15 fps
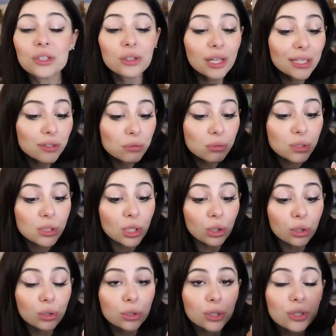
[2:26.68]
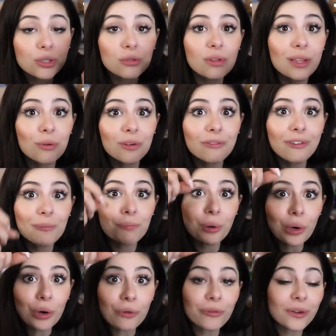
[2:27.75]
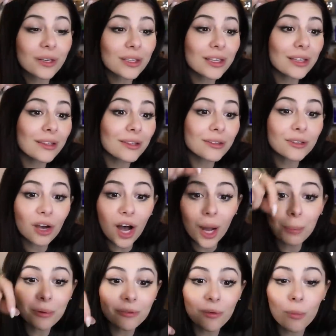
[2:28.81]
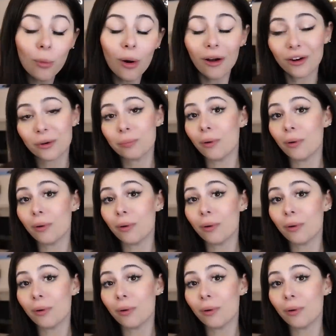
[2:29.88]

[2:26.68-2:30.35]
they're like cylinders, so they would fit perfectly in the top of a water